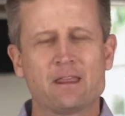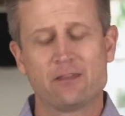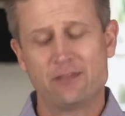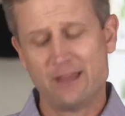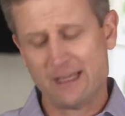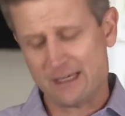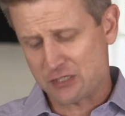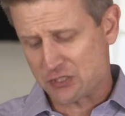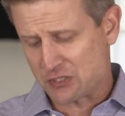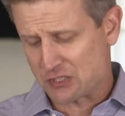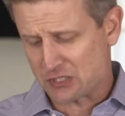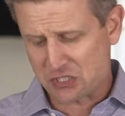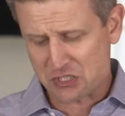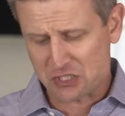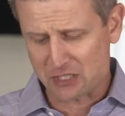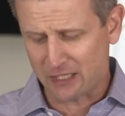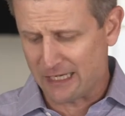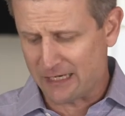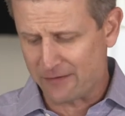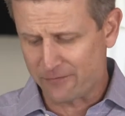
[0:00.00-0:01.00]
Thanks to
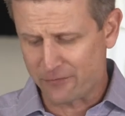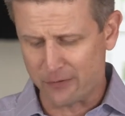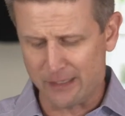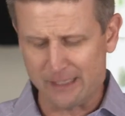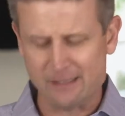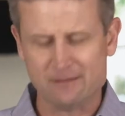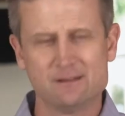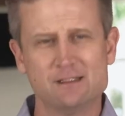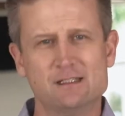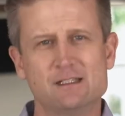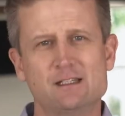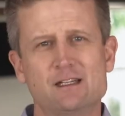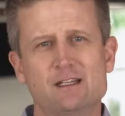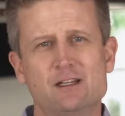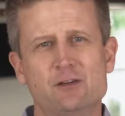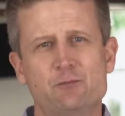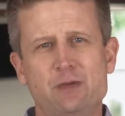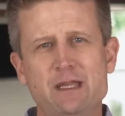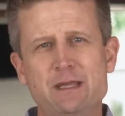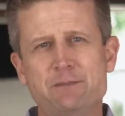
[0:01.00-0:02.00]
slavery,
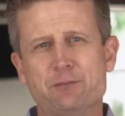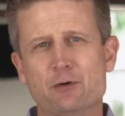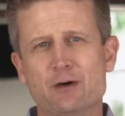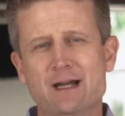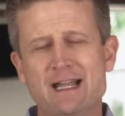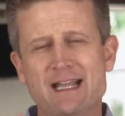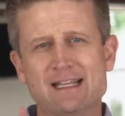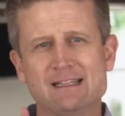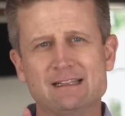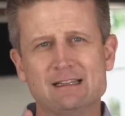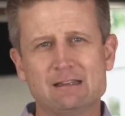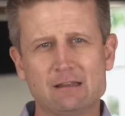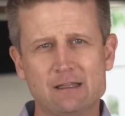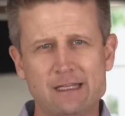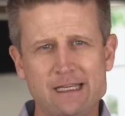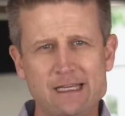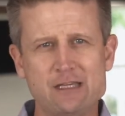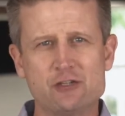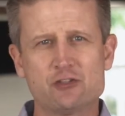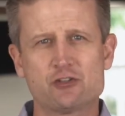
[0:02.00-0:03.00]
people had
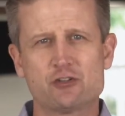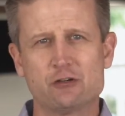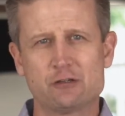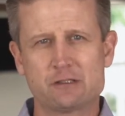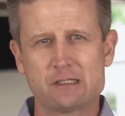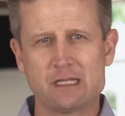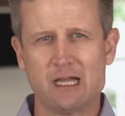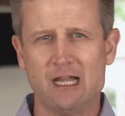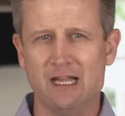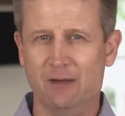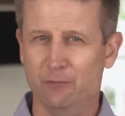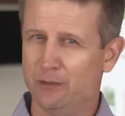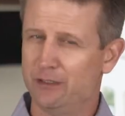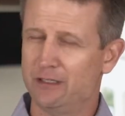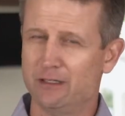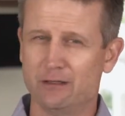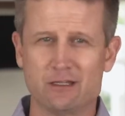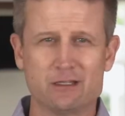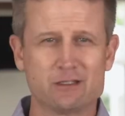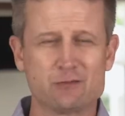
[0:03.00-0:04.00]
leisure time. We
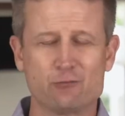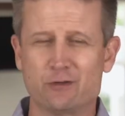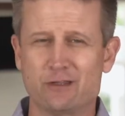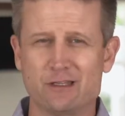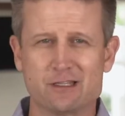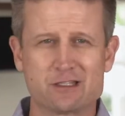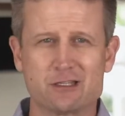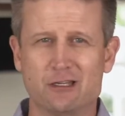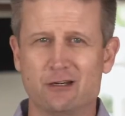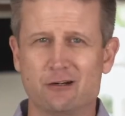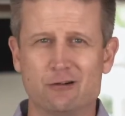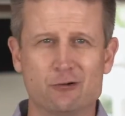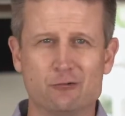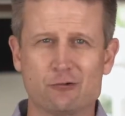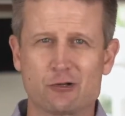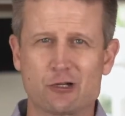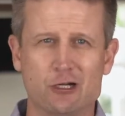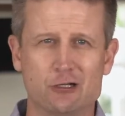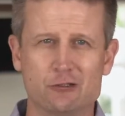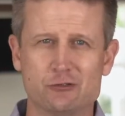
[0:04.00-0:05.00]
deal with this in our
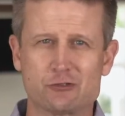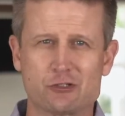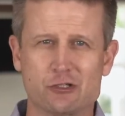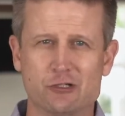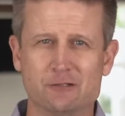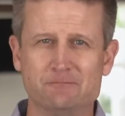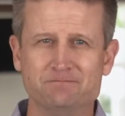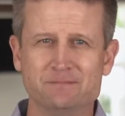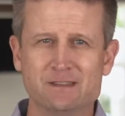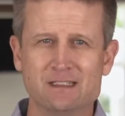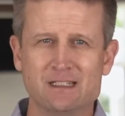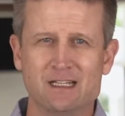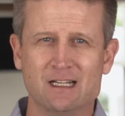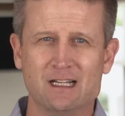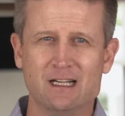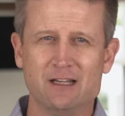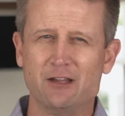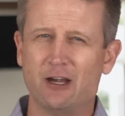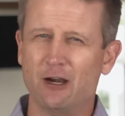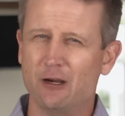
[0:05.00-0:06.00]
own culture,
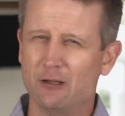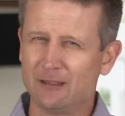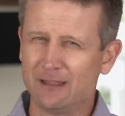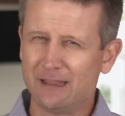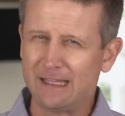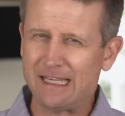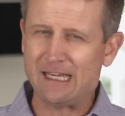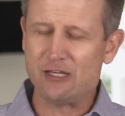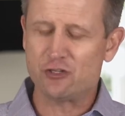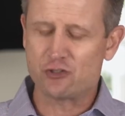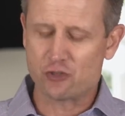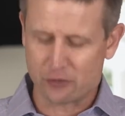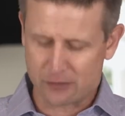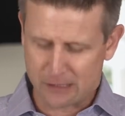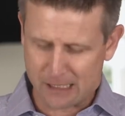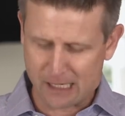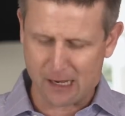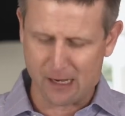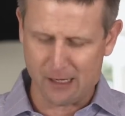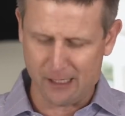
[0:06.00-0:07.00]
uh, our leisure
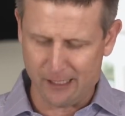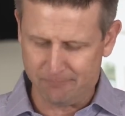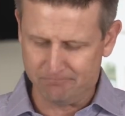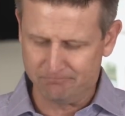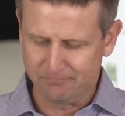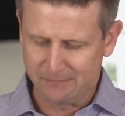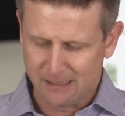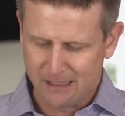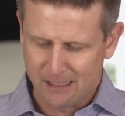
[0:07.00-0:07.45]
time.